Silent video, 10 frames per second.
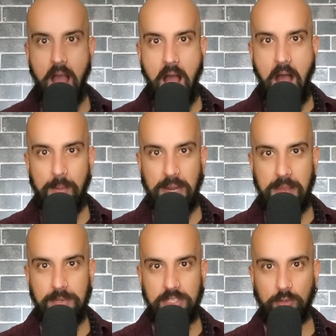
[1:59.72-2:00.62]
Hi, my
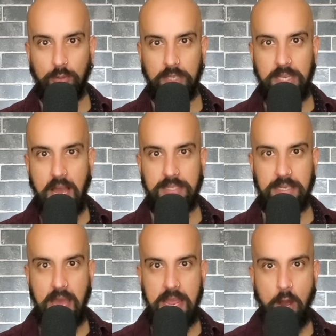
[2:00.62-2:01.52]
name is Nakula Das,
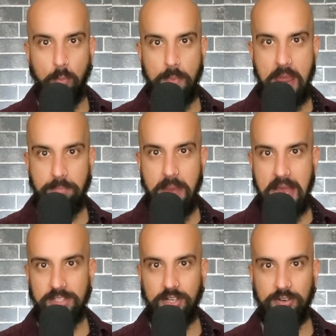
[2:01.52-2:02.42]
and I help men
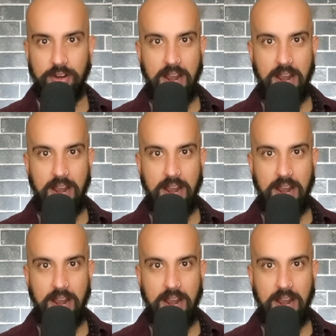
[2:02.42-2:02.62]
master their